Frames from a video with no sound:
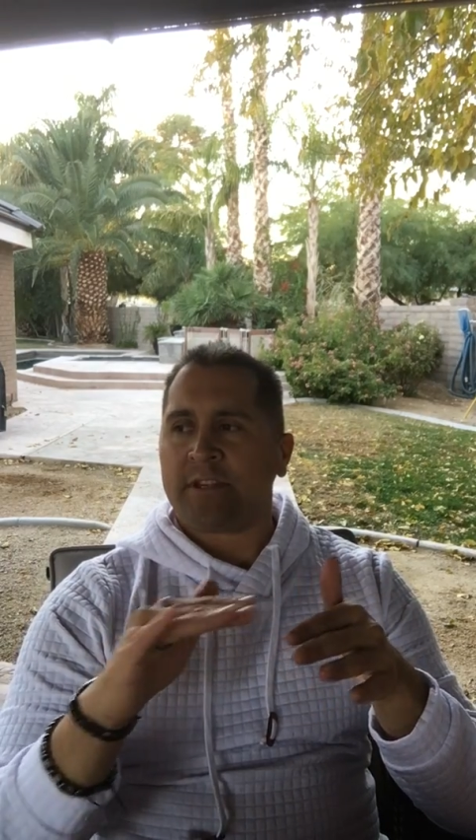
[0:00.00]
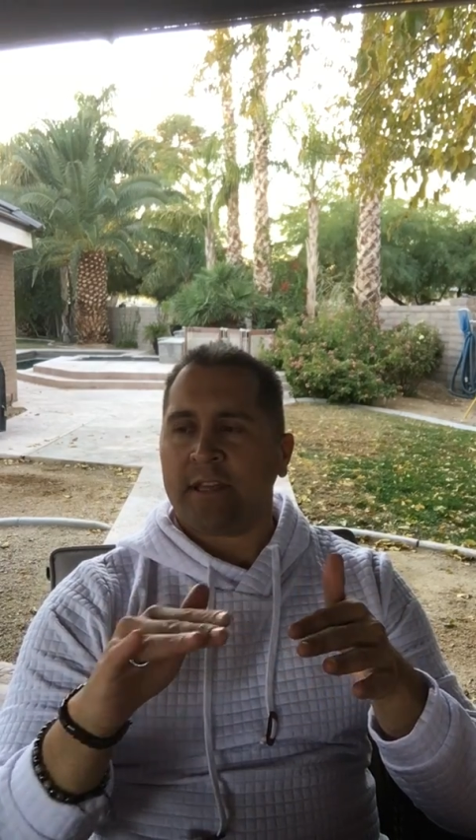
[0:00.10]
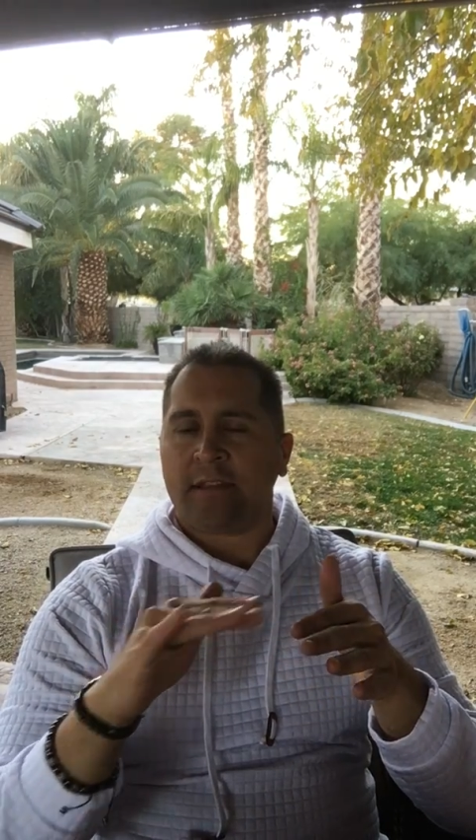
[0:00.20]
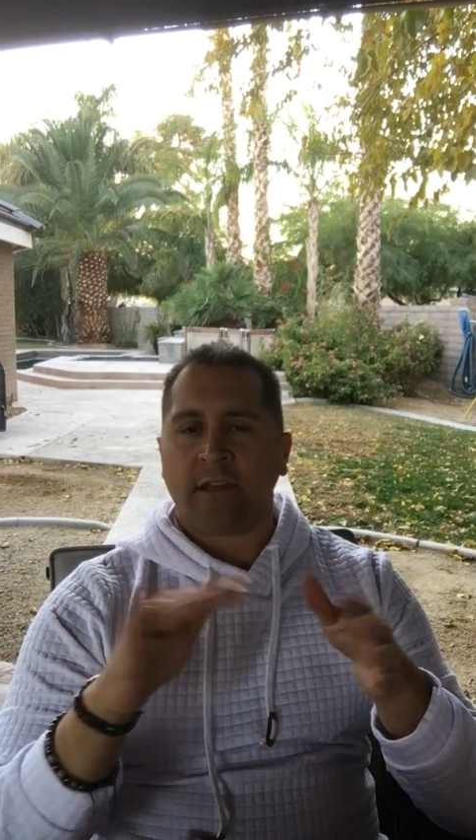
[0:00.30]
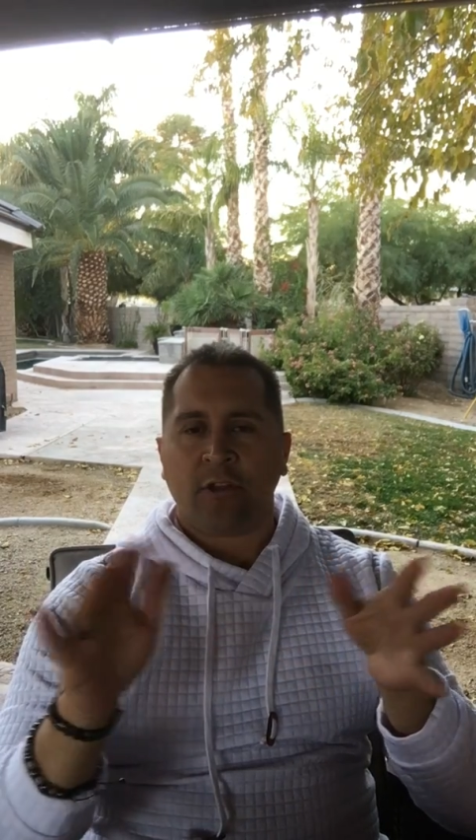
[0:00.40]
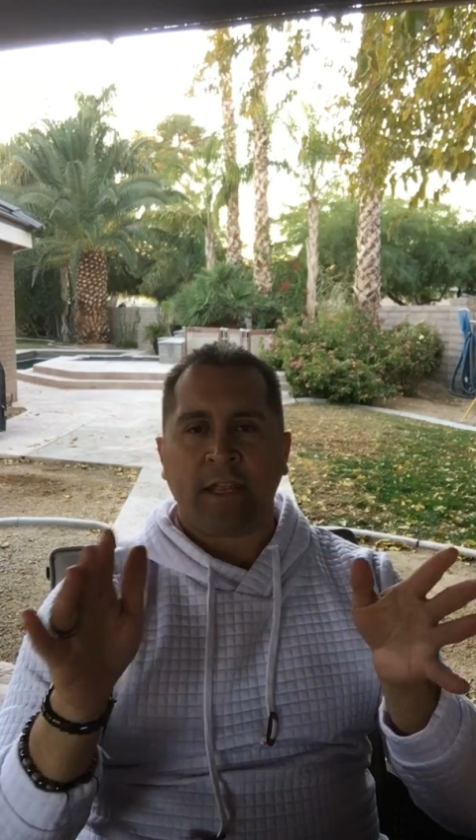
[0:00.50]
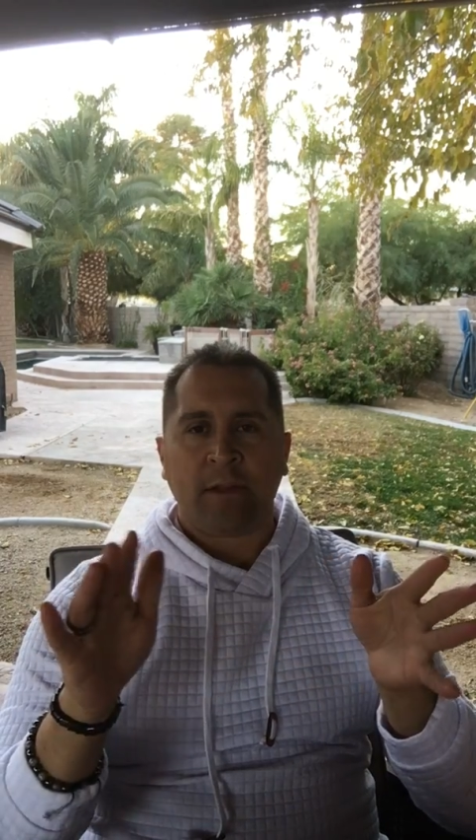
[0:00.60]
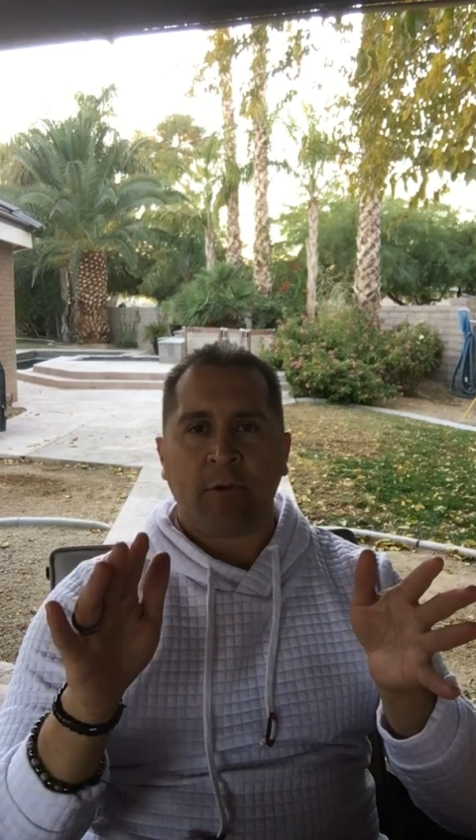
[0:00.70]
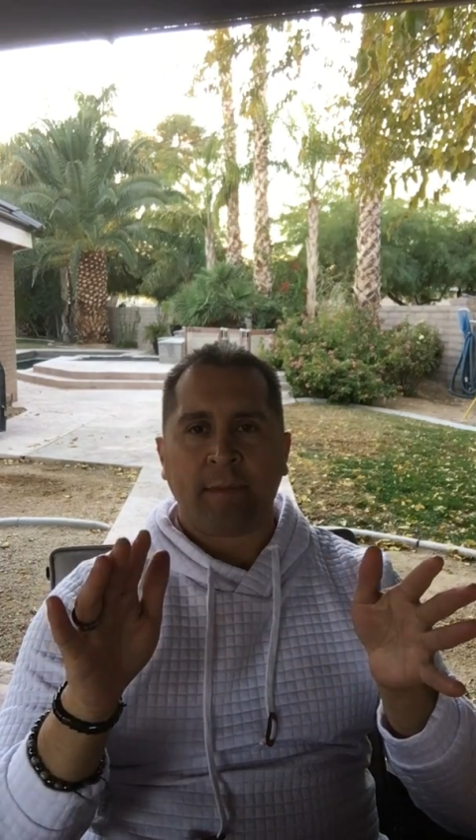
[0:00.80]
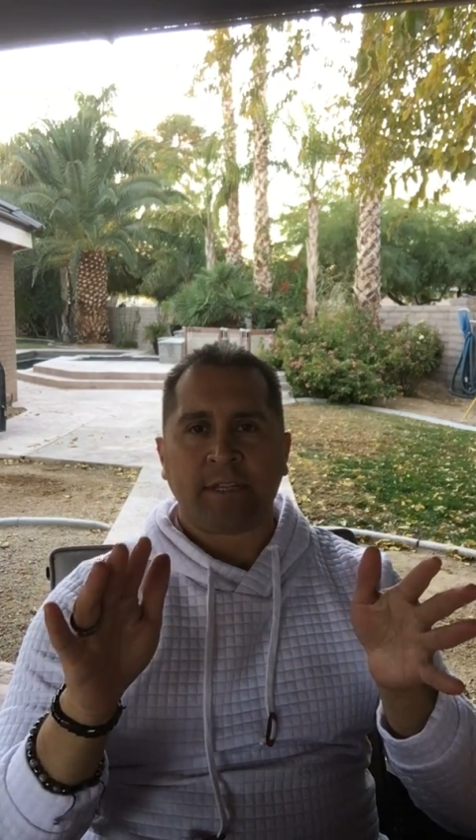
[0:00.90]
You can get the
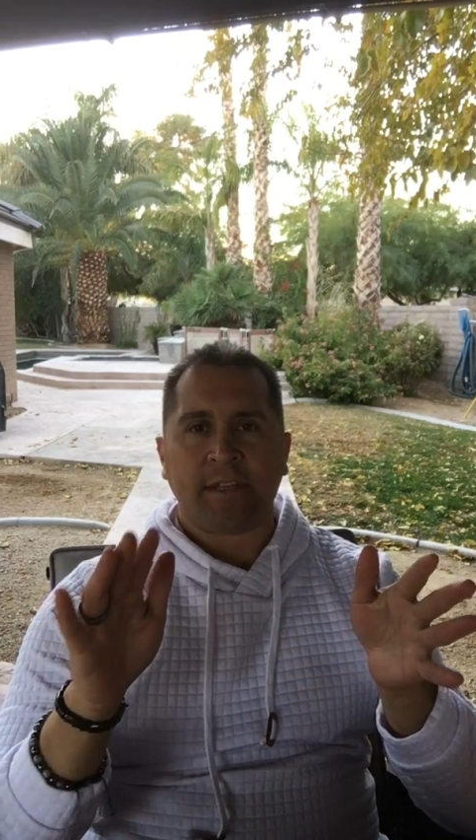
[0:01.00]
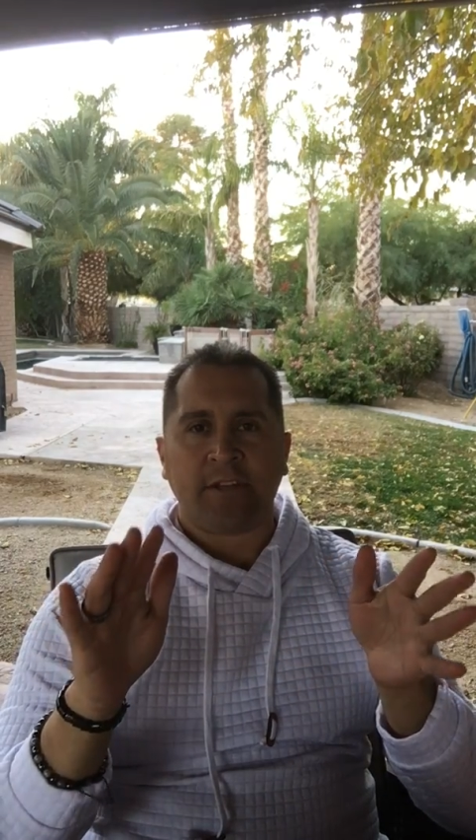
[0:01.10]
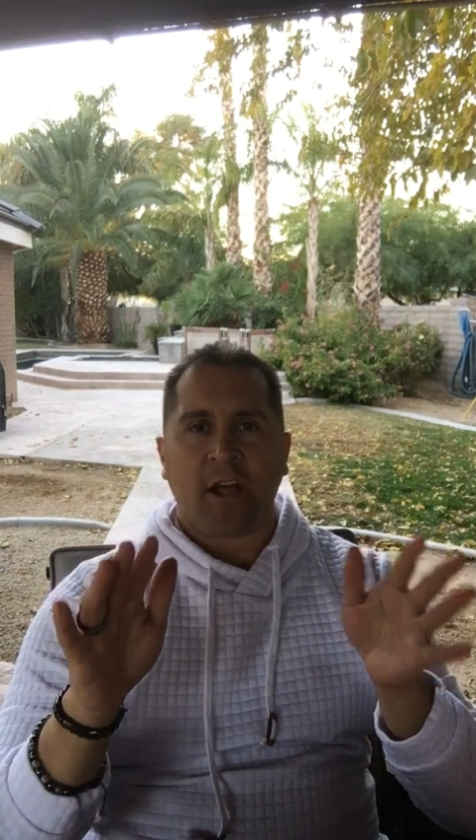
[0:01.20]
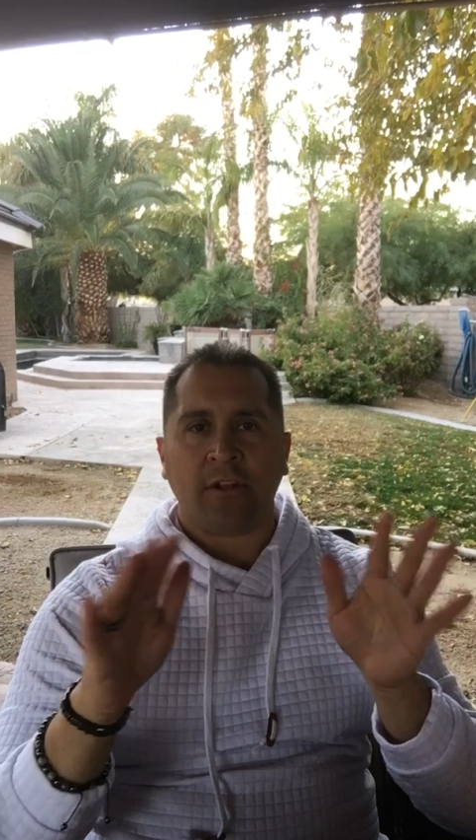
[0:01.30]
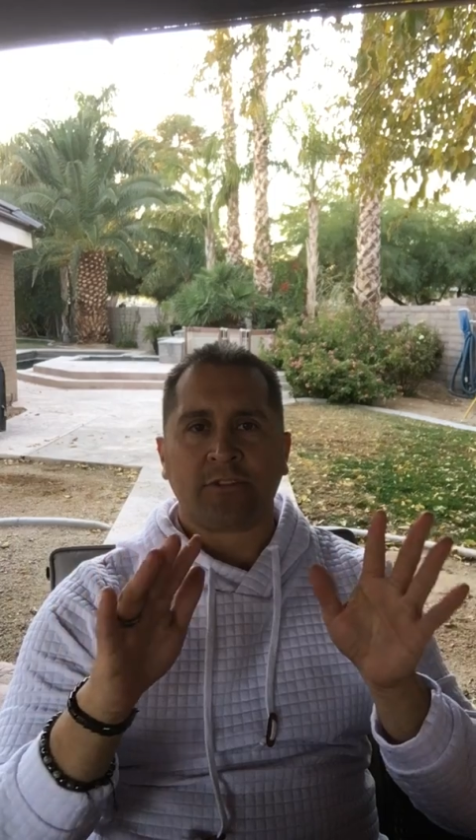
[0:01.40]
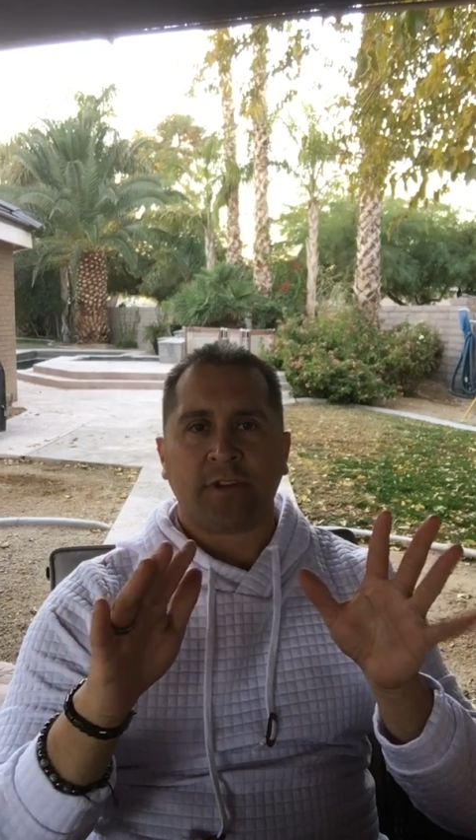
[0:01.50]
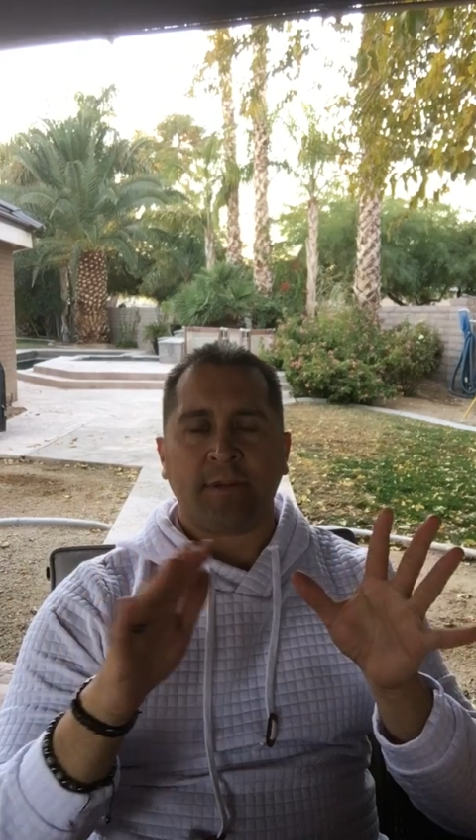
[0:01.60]
cleaning wipes at the dollar store.